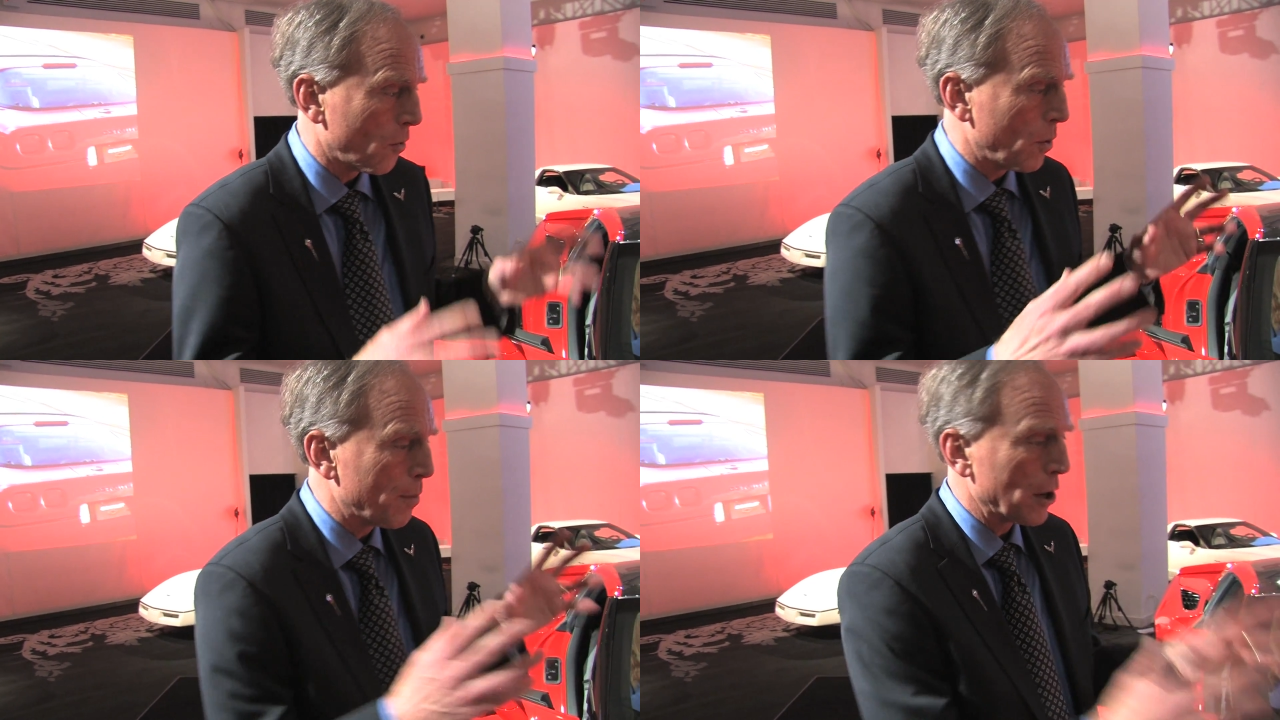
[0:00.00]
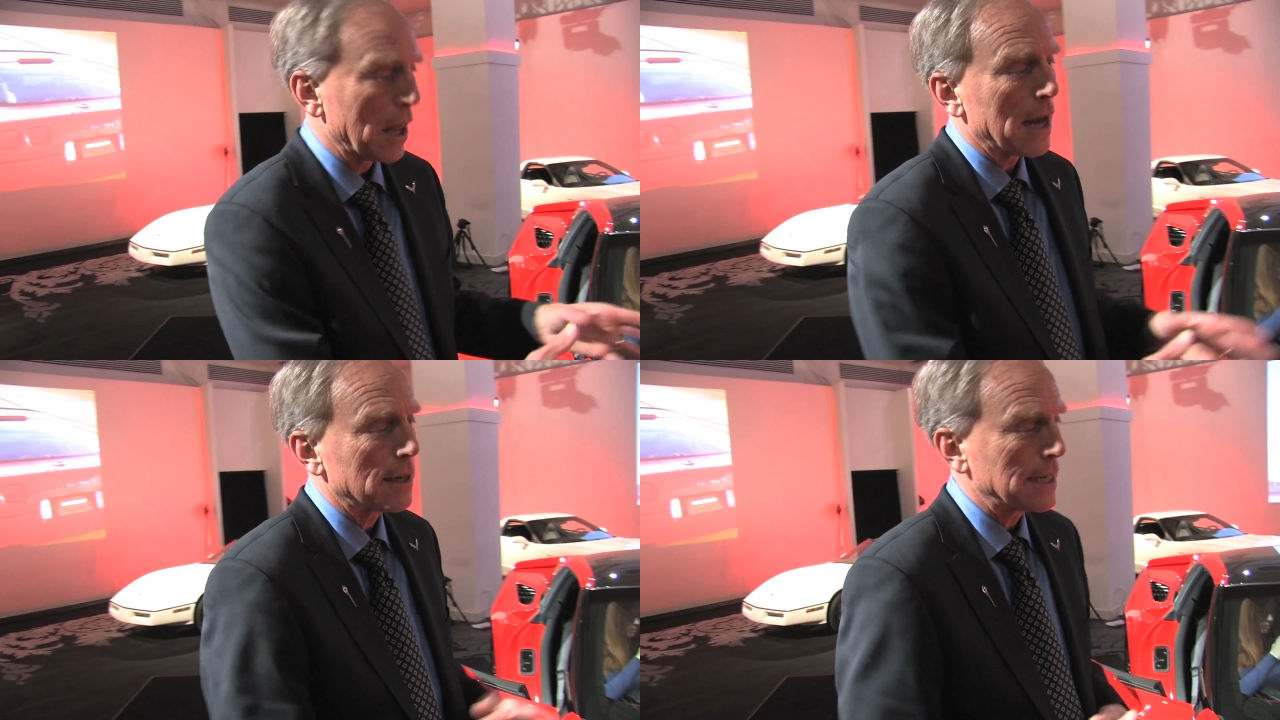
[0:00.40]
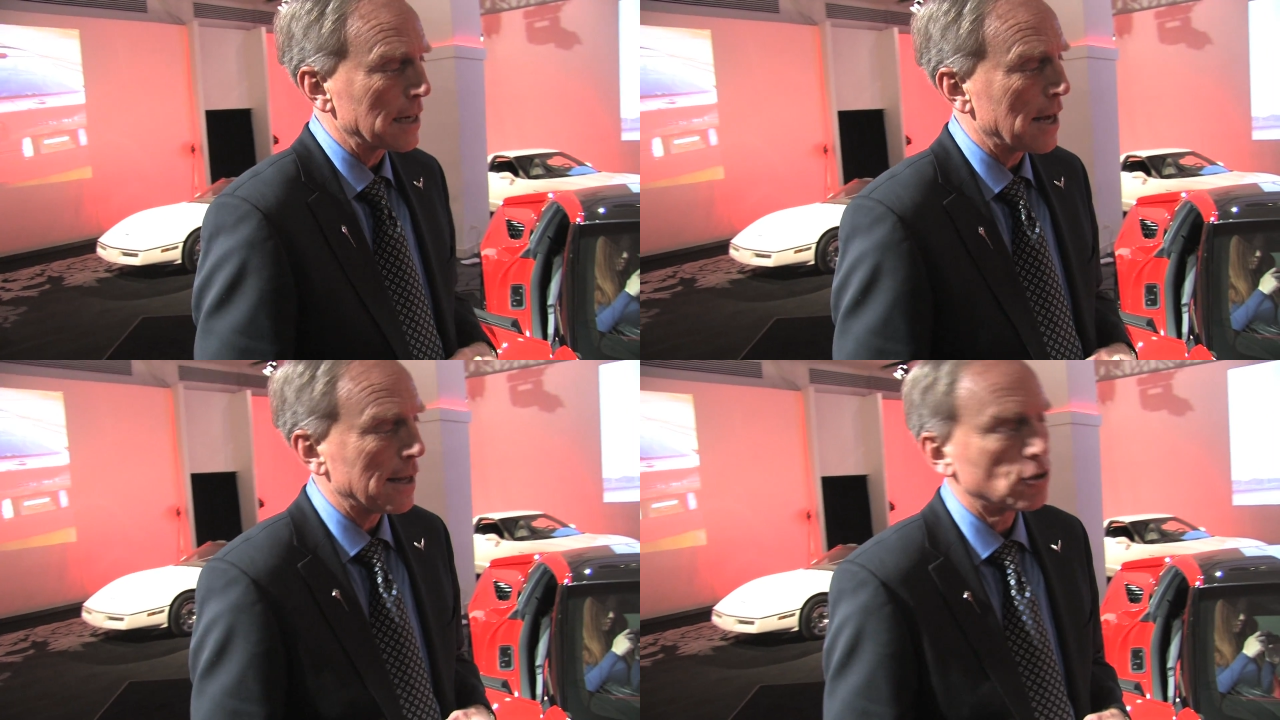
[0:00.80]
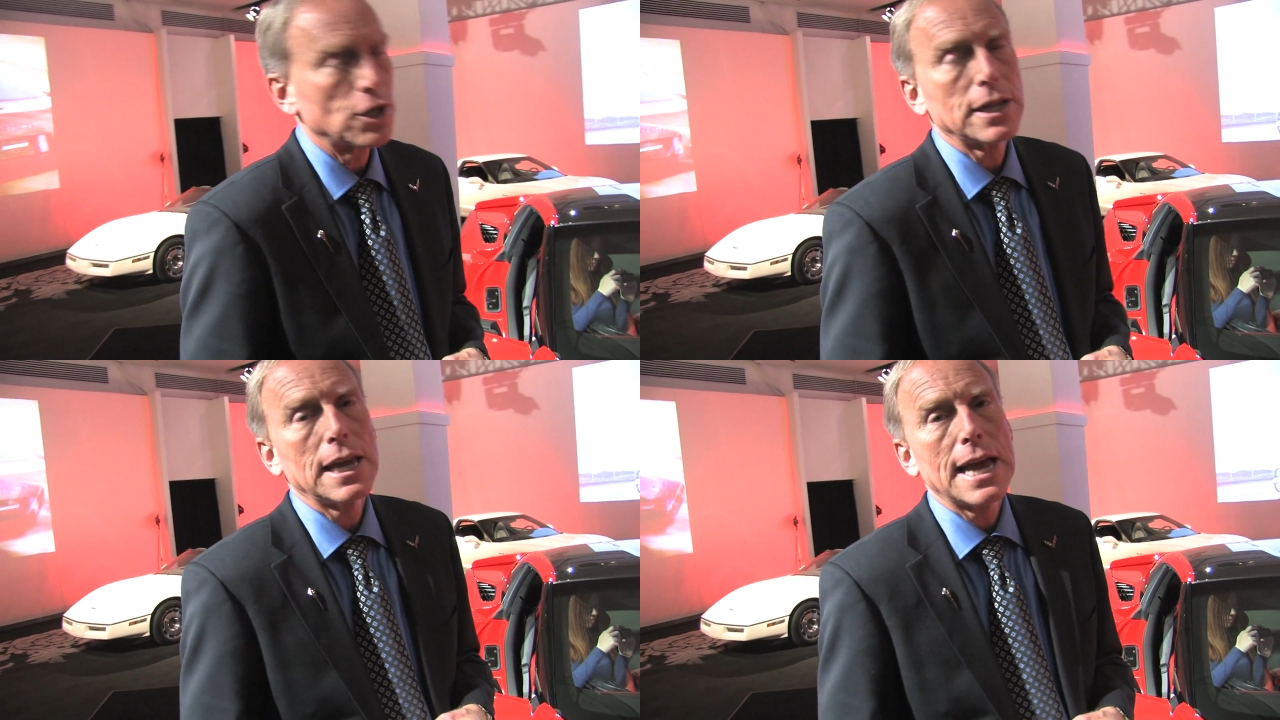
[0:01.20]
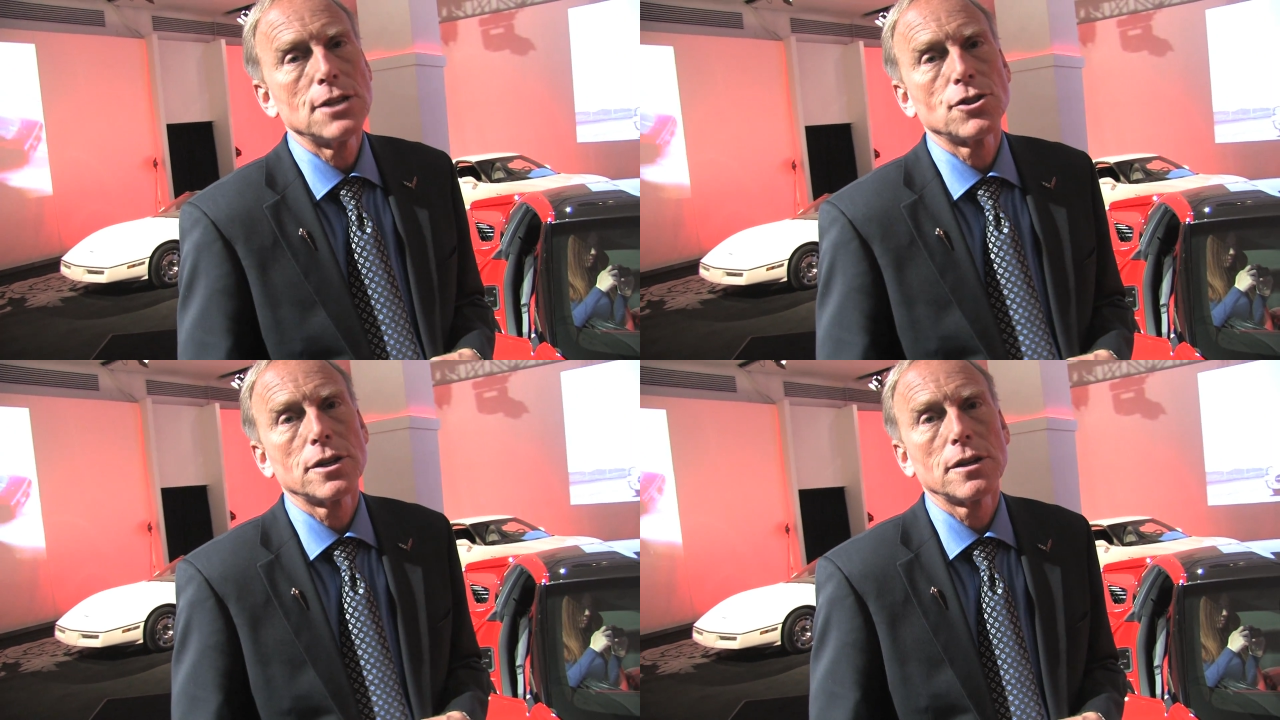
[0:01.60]
We put a lot of technology in the
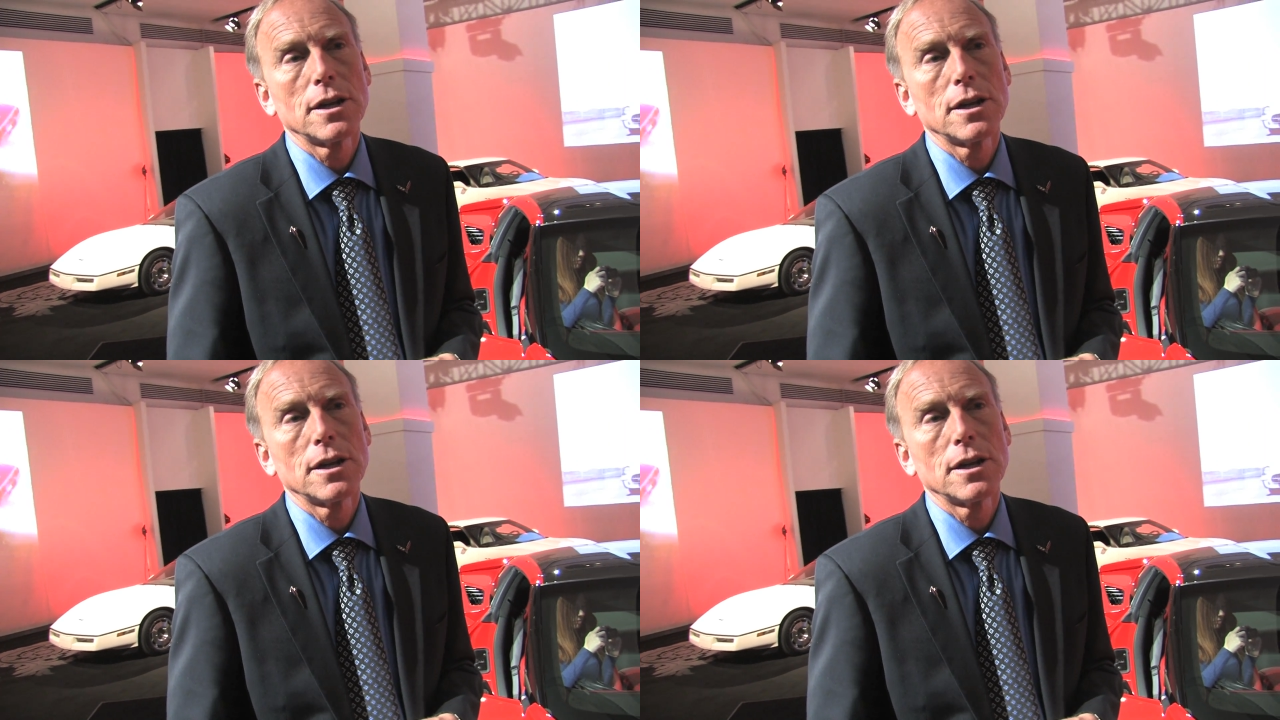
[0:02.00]
engine,